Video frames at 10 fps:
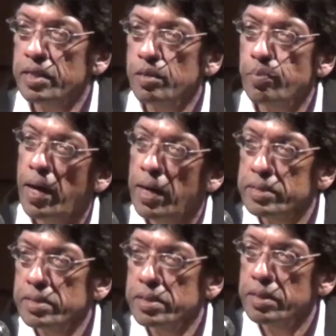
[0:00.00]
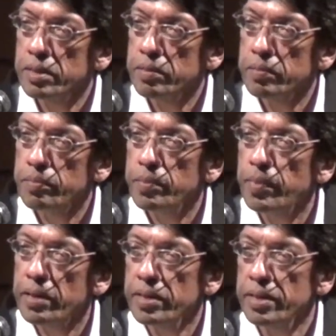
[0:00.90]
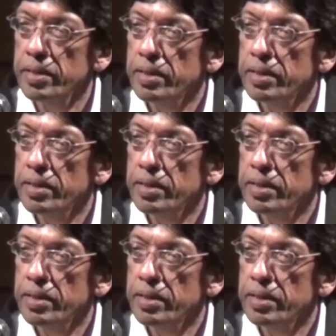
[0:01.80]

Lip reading: the past be buried?